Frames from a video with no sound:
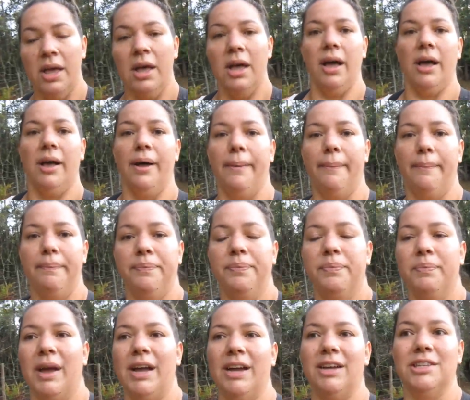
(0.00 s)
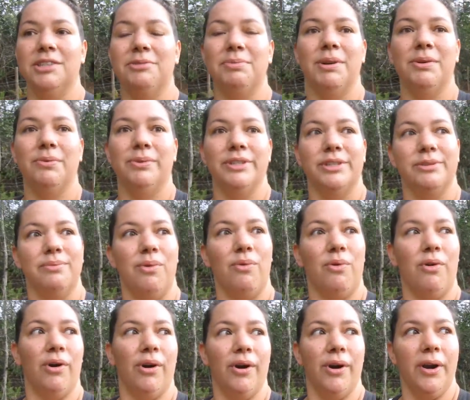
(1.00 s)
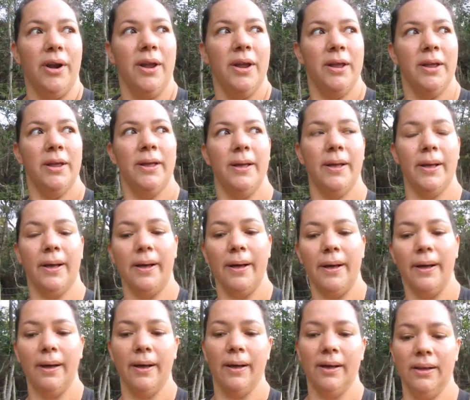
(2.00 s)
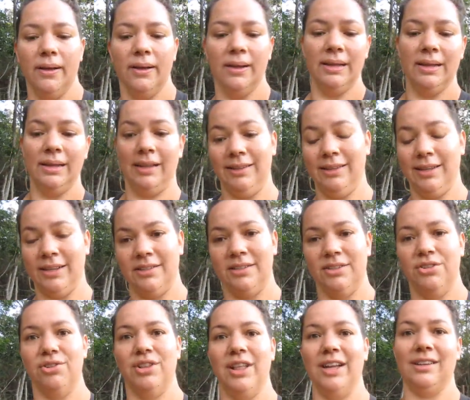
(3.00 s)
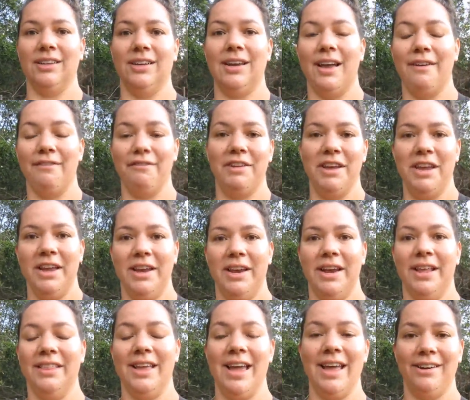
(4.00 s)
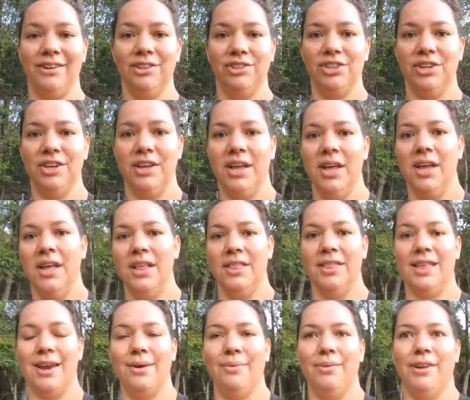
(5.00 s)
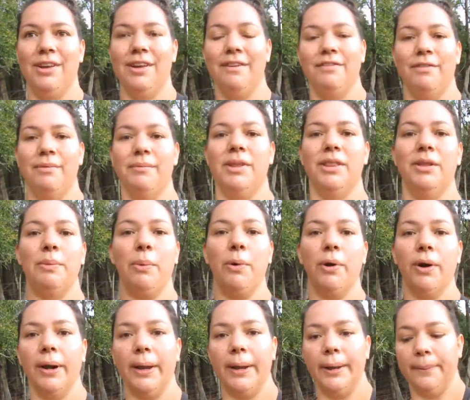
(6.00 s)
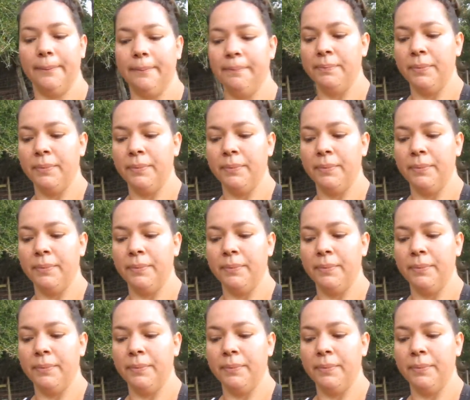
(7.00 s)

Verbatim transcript: um, my husband was more uh, addicted to like the caffeine and the energy that it would give him in the morning.